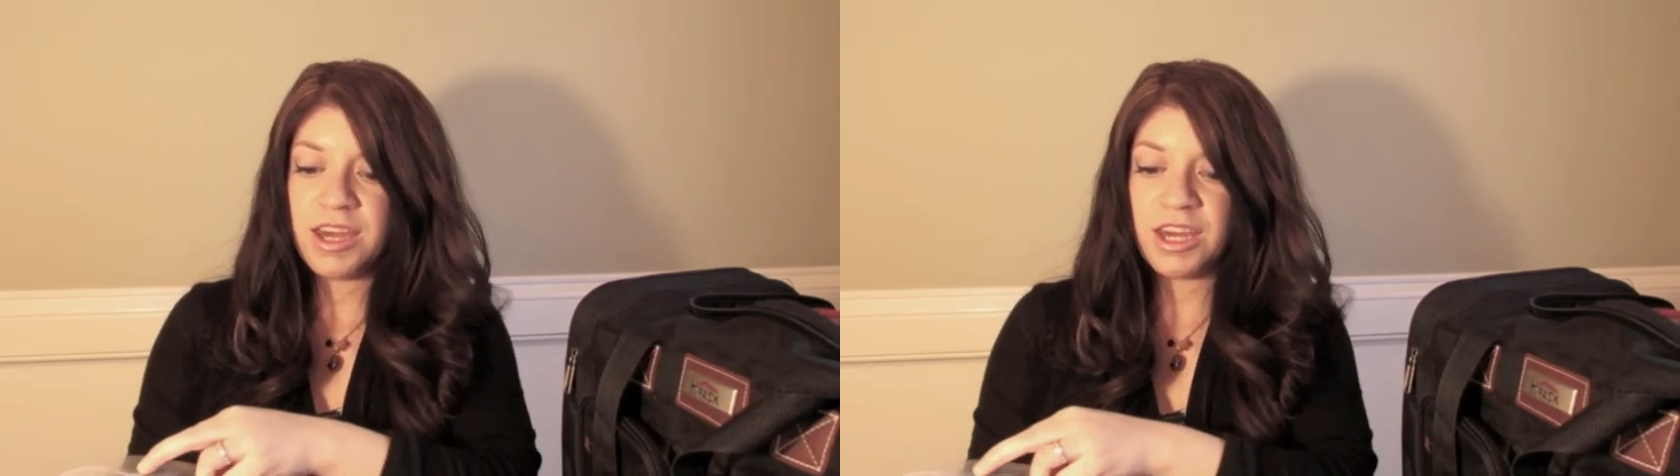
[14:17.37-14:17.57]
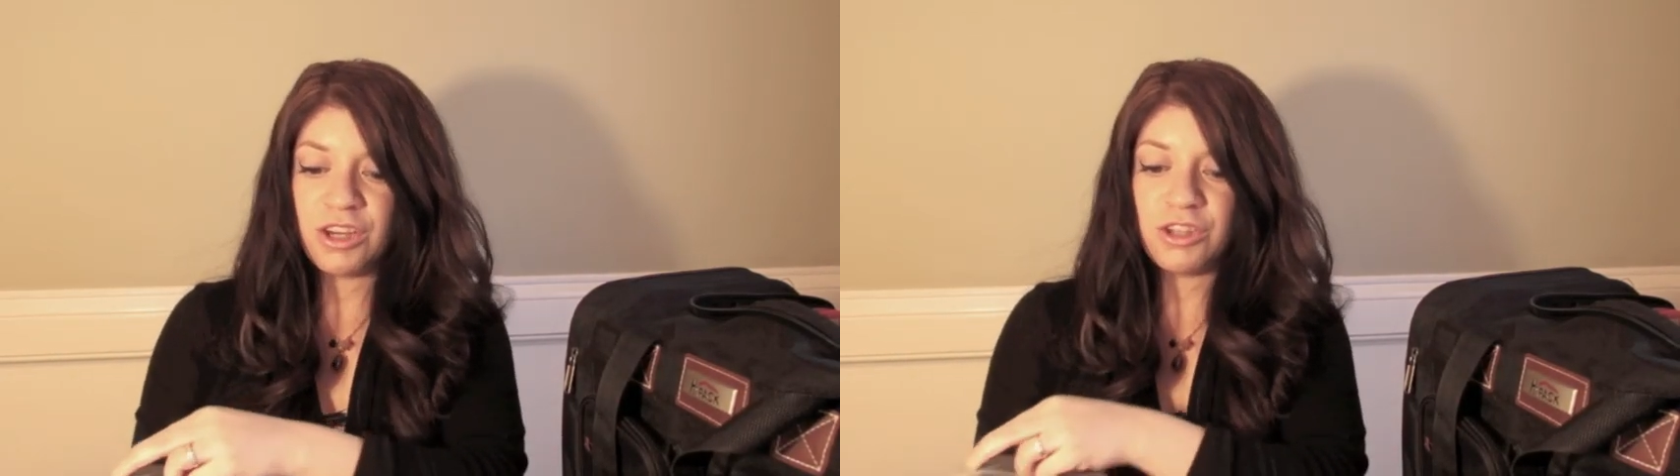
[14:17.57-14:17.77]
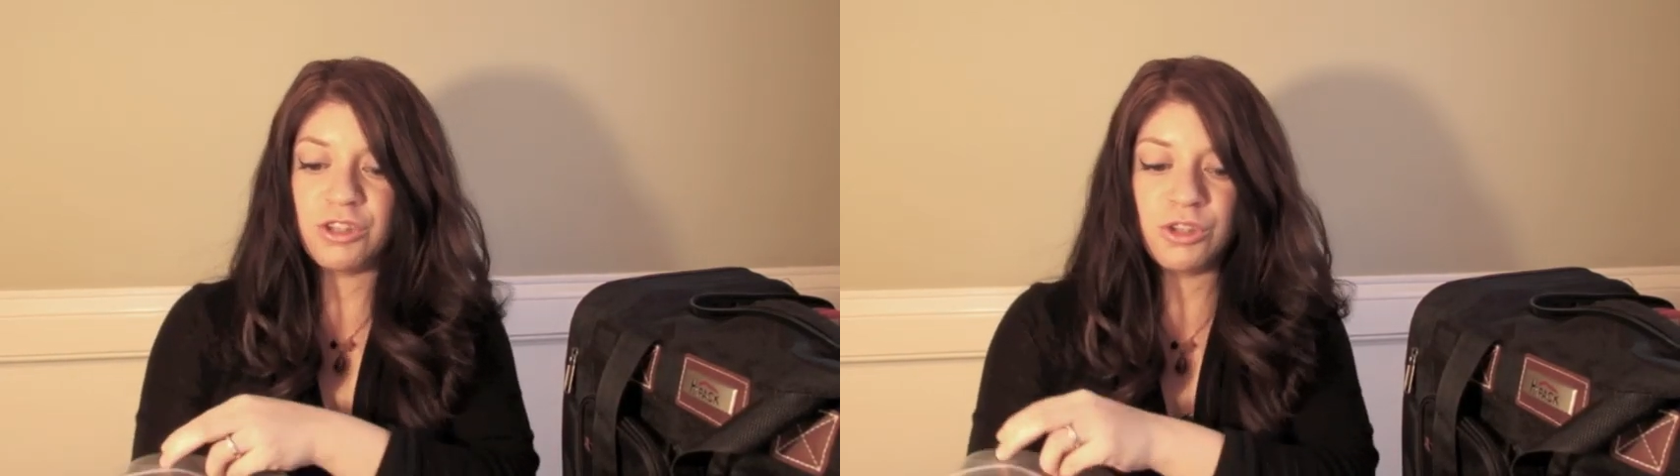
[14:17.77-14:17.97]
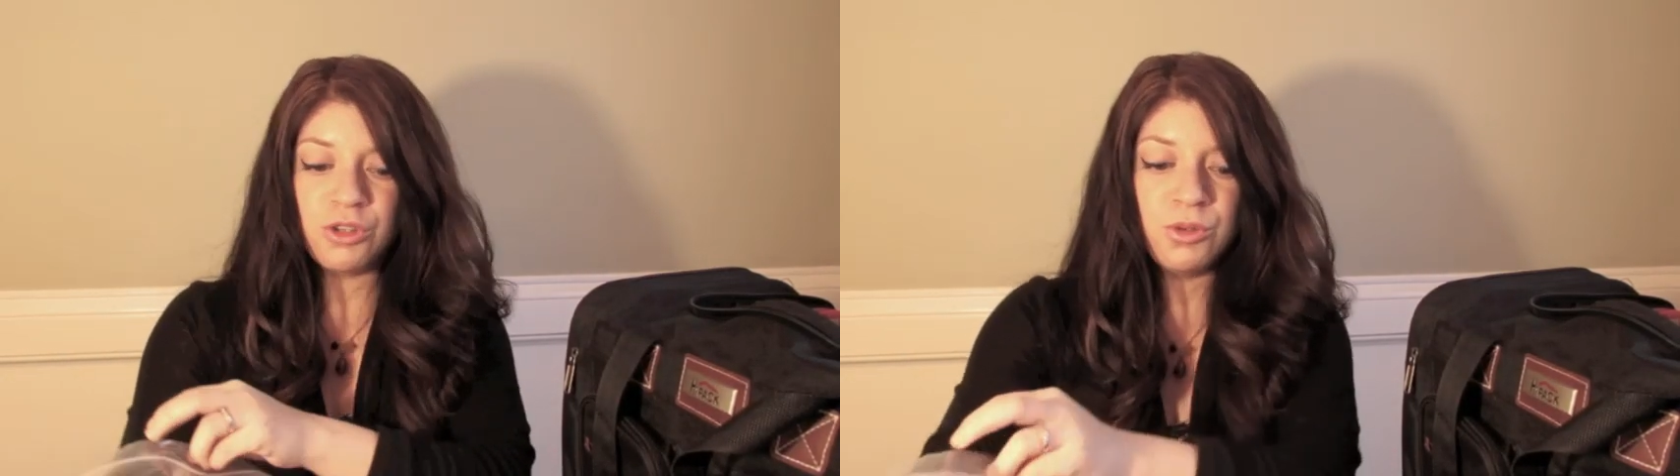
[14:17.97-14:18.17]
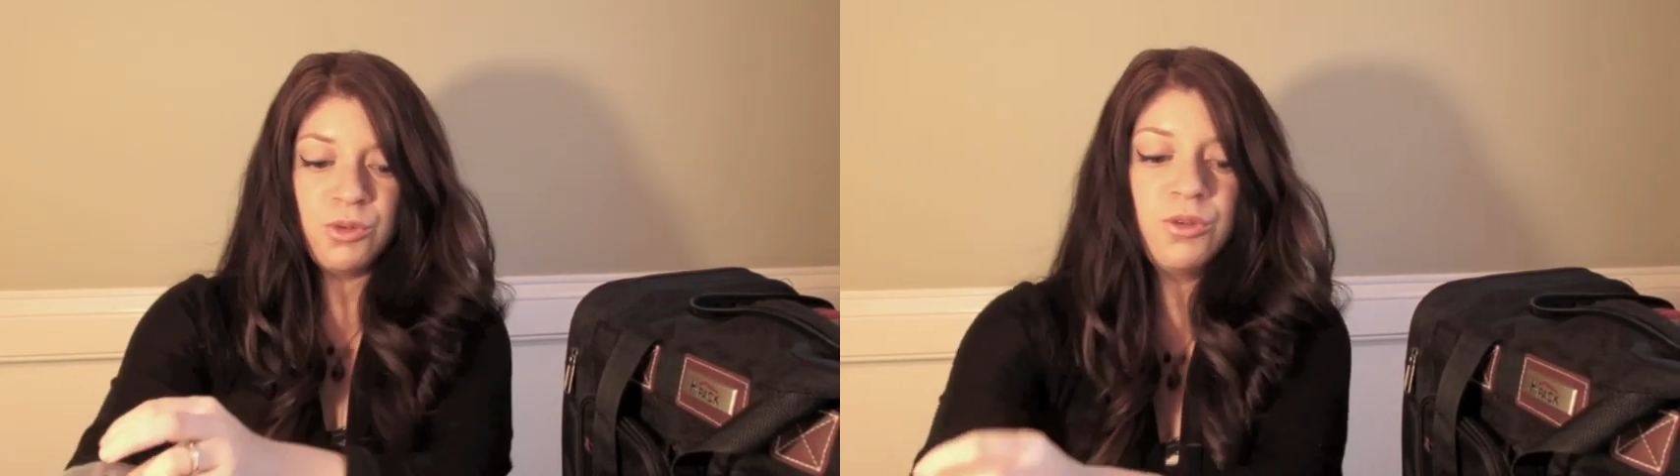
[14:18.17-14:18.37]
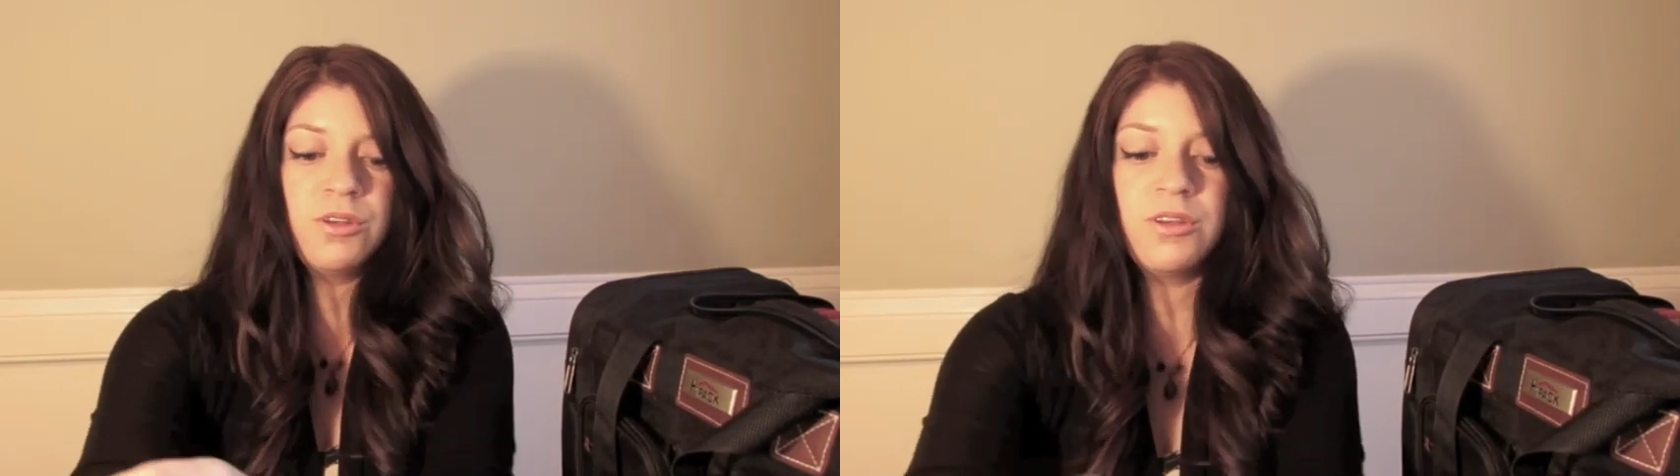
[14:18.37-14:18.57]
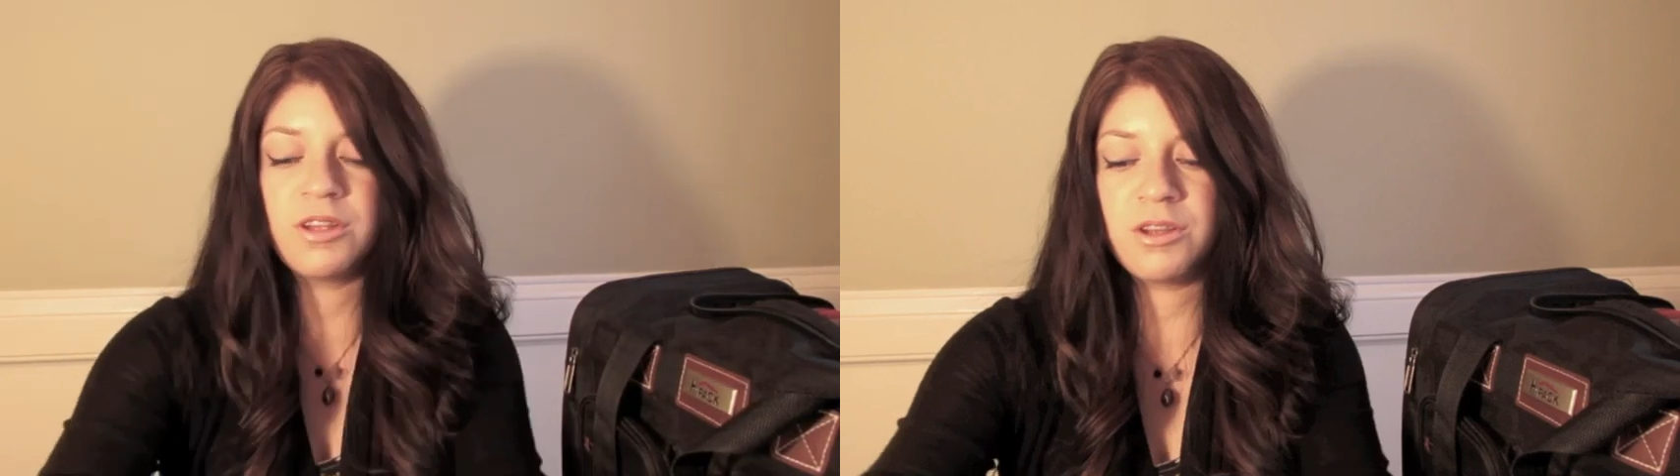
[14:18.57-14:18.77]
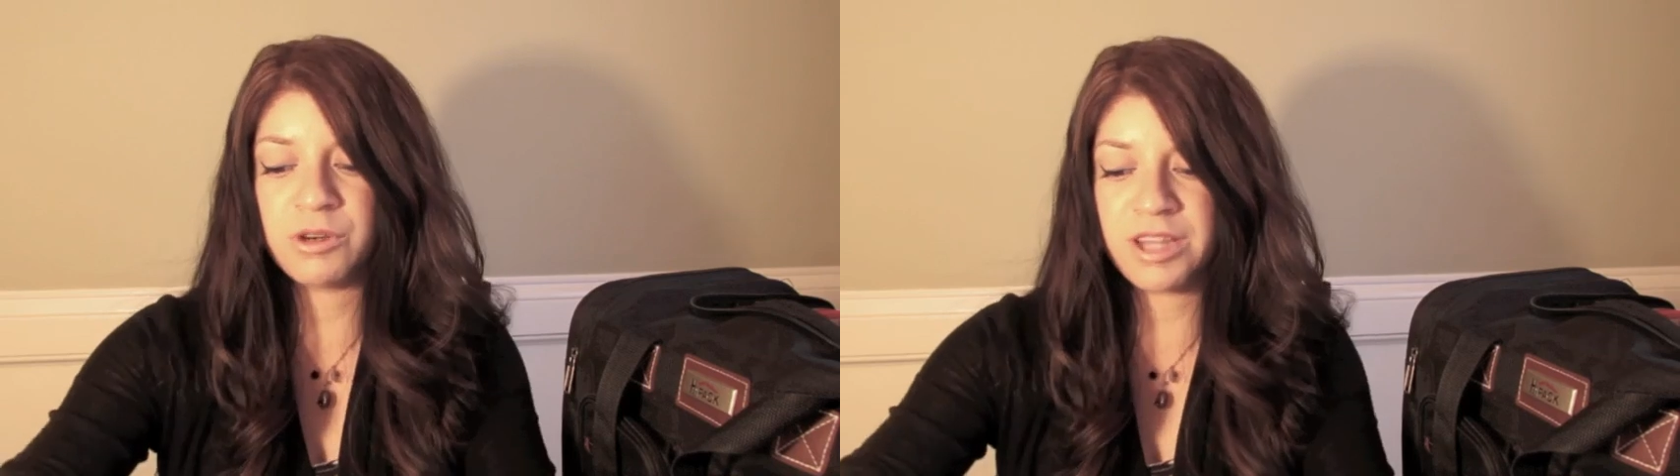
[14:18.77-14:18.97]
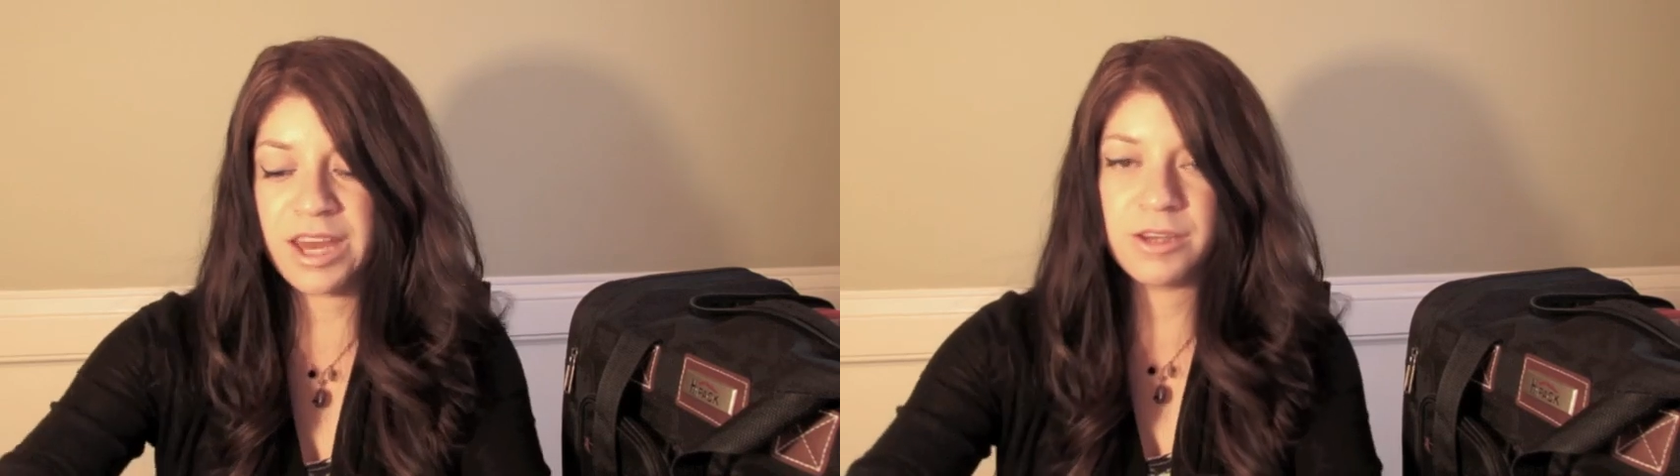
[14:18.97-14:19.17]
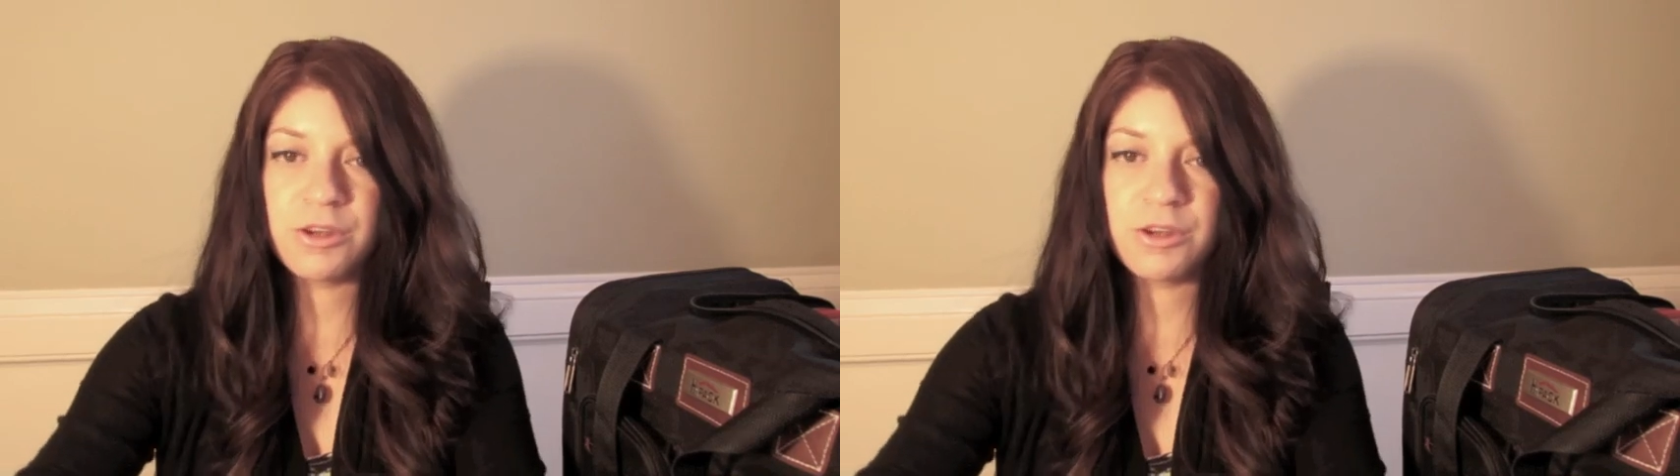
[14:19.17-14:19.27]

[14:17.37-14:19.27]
include or like